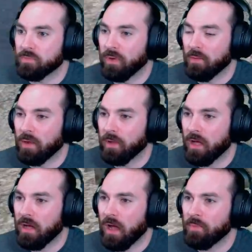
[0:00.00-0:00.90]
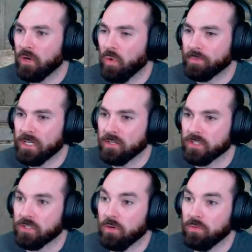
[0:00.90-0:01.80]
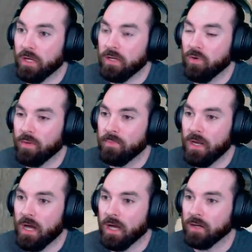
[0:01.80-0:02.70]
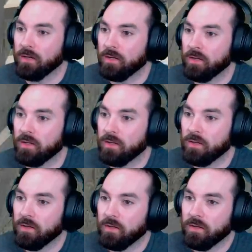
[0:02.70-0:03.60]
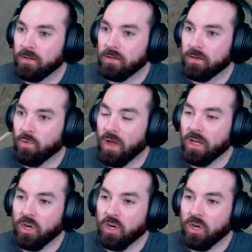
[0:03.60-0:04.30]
blah, blah, blah. I'm gonna go upstairs. Okay, no, I'm not. We're not gonna go